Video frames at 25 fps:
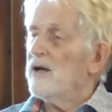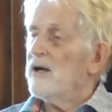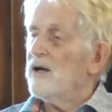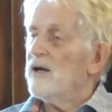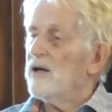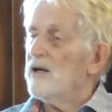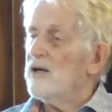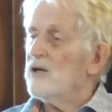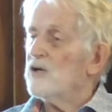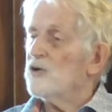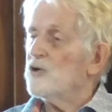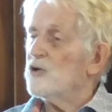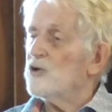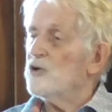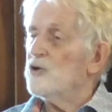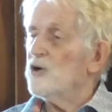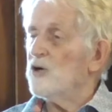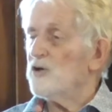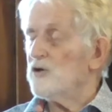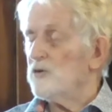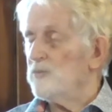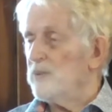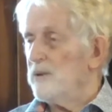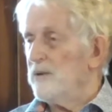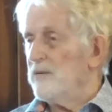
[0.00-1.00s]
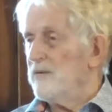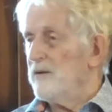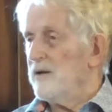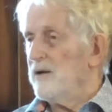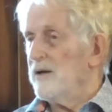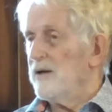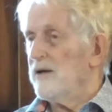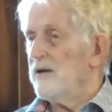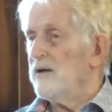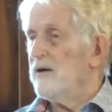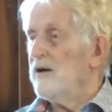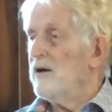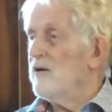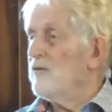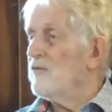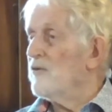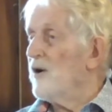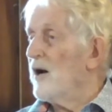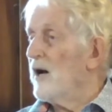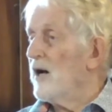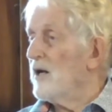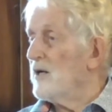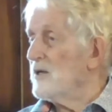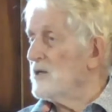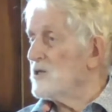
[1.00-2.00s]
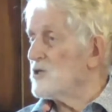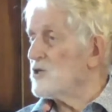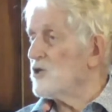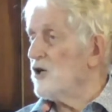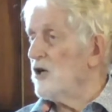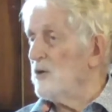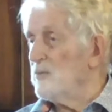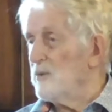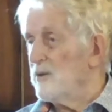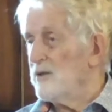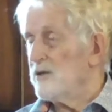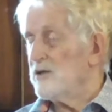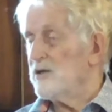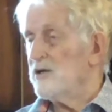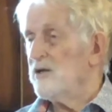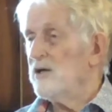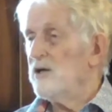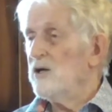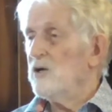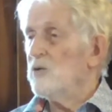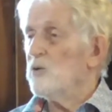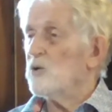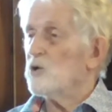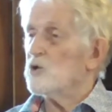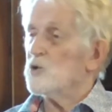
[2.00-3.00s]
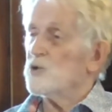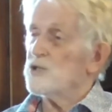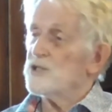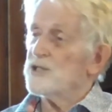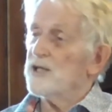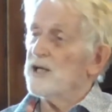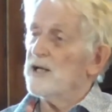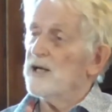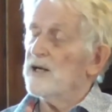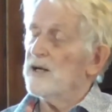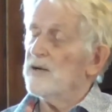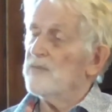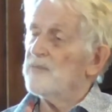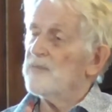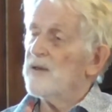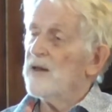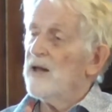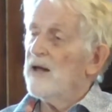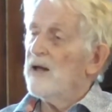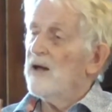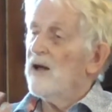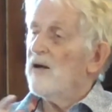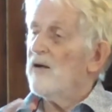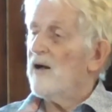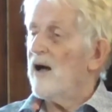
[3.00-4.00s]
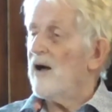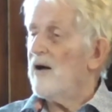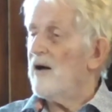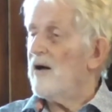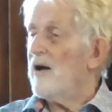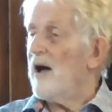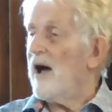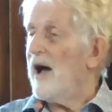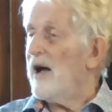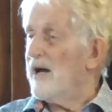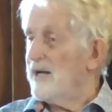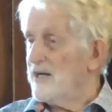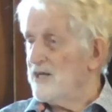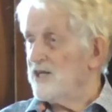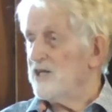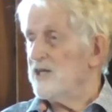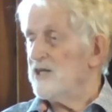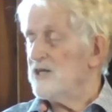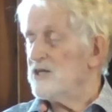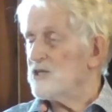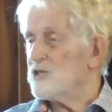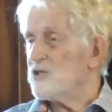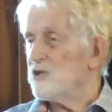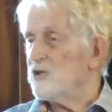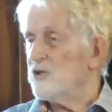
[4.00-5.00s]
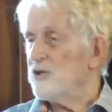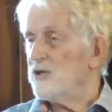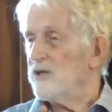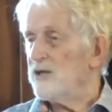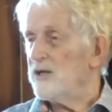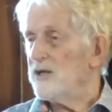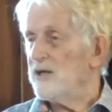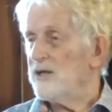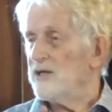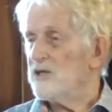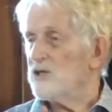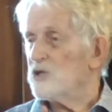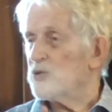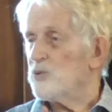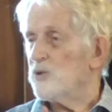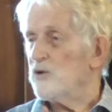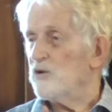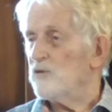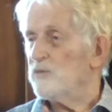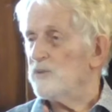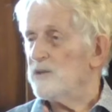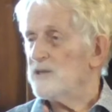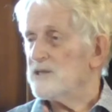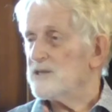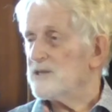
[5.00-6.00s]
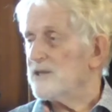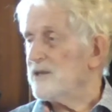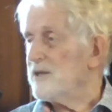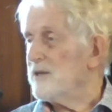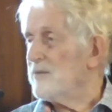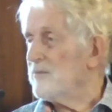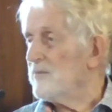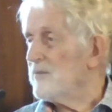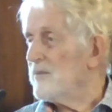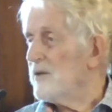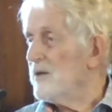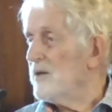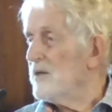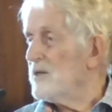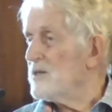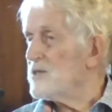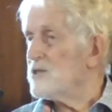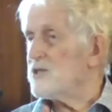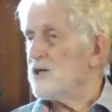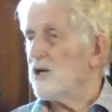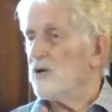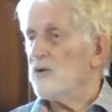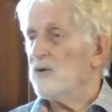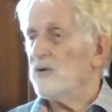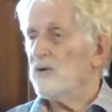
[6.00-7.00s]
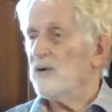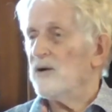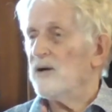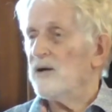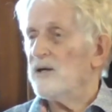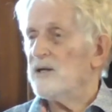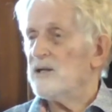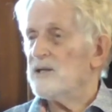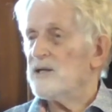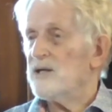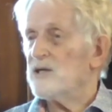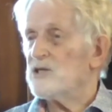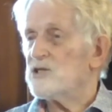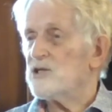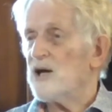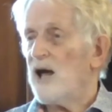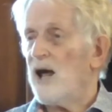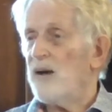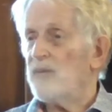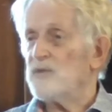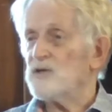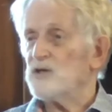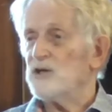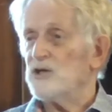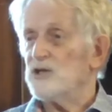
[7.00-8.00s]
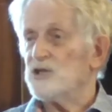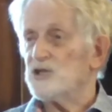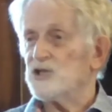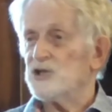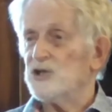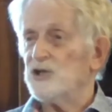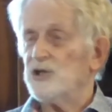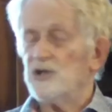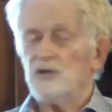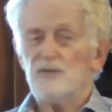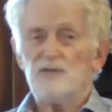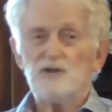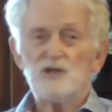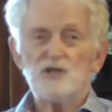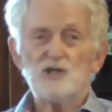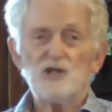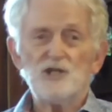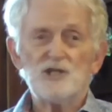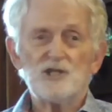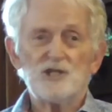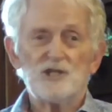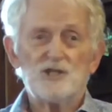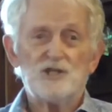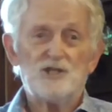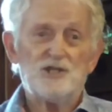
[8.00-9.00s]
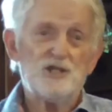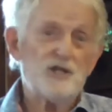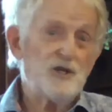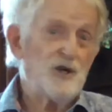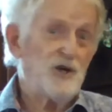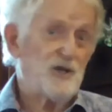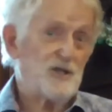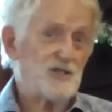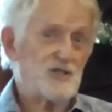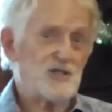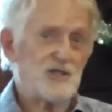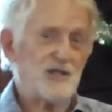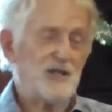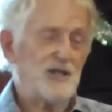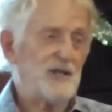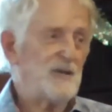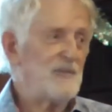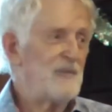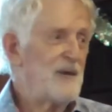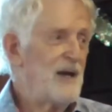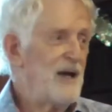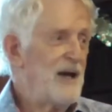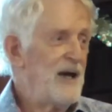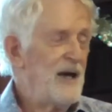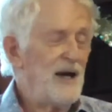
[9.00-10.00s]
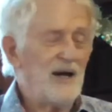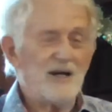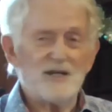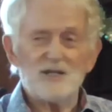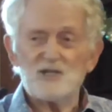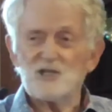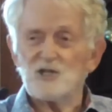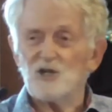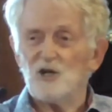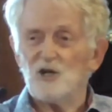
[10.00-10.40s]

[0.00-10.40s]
he could not have been there for Halleys Comet, which was there 8 years earlier in 12 BC. So it's absolutely certain that Jesus did not see Halleys